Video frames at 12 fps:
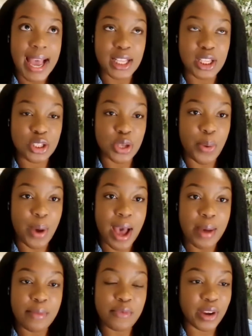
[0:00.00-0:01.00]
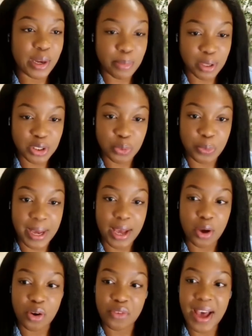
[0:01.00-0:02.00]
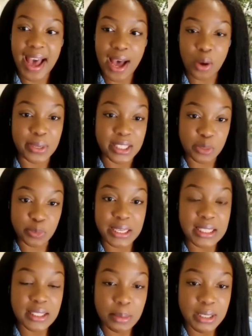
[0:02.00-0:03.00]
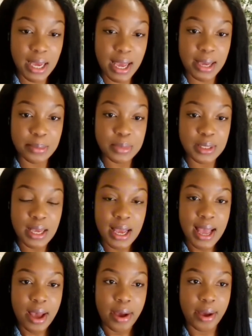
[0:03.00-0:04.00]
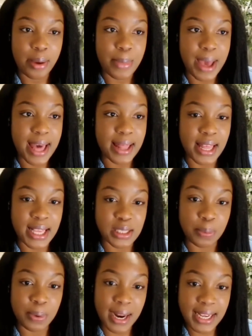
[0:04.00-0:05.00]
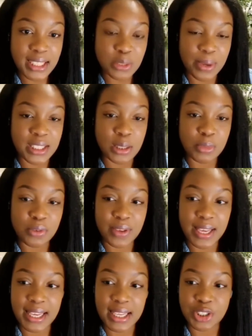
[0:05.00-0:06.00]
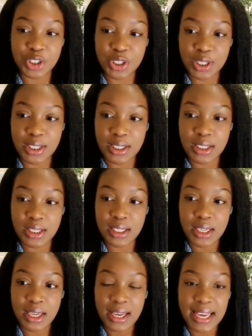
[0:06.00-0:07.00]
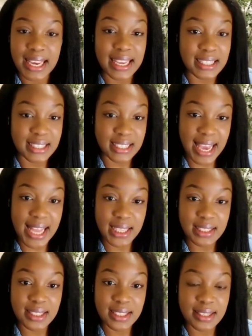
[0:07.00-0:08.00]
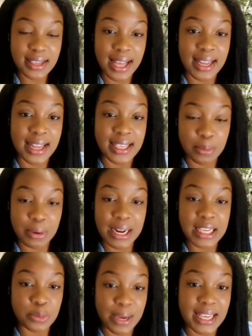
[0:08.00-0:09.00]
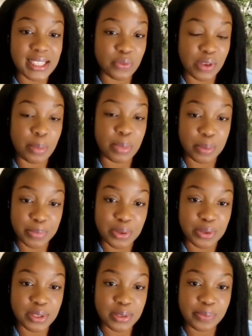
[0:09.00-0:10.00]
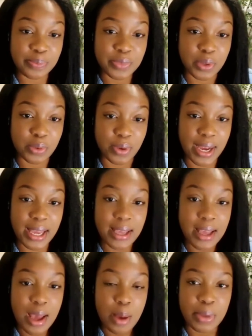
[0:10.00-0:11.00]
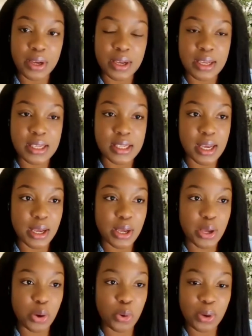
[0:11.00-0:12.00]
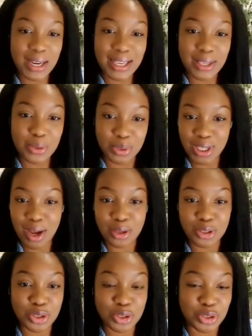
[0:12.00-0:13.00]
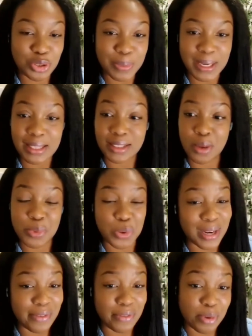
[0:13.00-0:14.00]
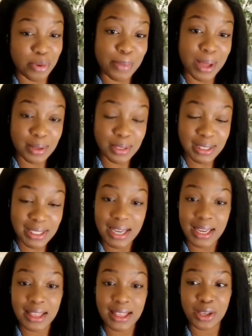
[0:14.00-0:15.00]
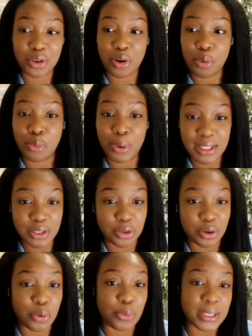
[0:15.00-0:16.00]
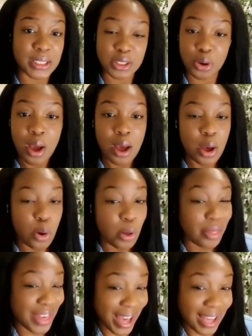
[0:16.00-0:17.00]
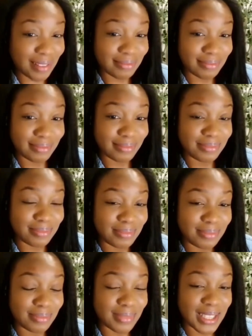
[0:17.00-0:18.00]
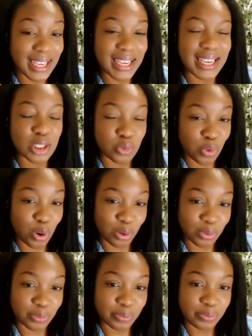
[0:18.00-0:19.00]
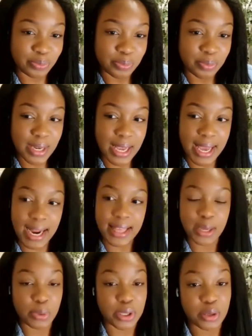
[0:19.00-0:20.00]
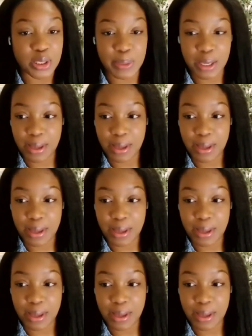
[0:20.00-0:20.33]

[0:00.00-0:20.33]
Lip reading: And so I'm very much aware of how we speak sometimes. And there's a place where some of it is just intense, and there's a place where it's verbal abuse, right? Because calling your child stupid and dumb, you'll never amount to anything, you're a witch, you're a wizard, that is wrong. And I think we don't speak